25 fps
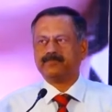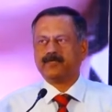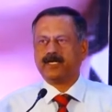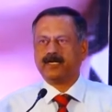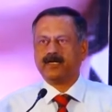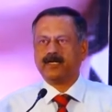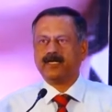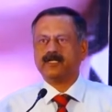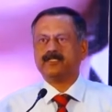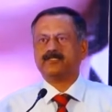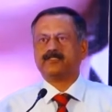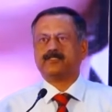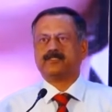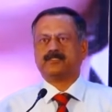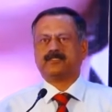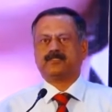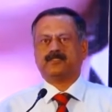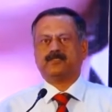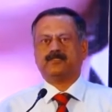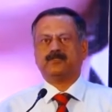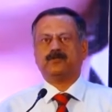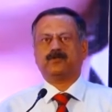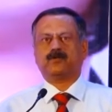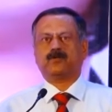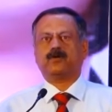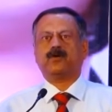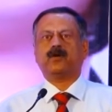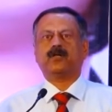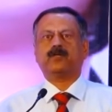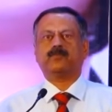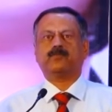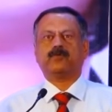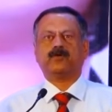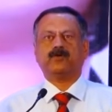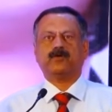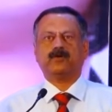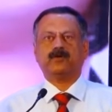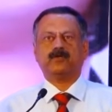unless you are called
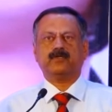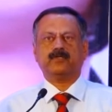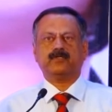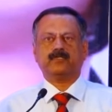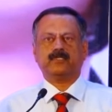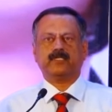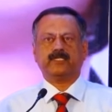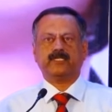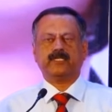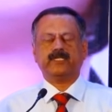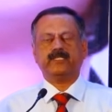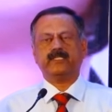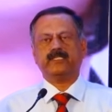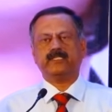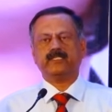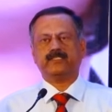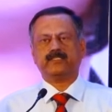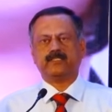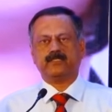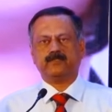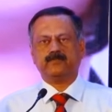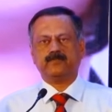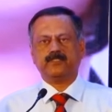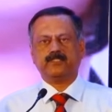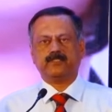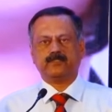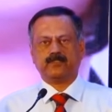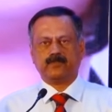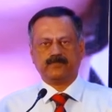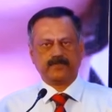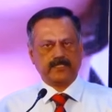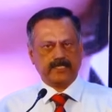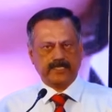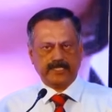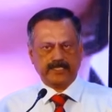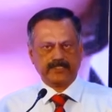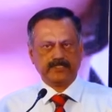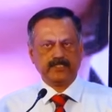upon in the service of
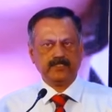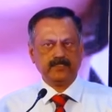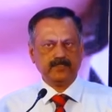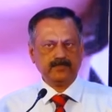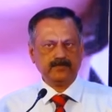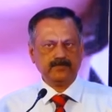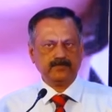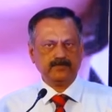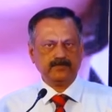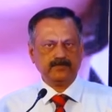the nation.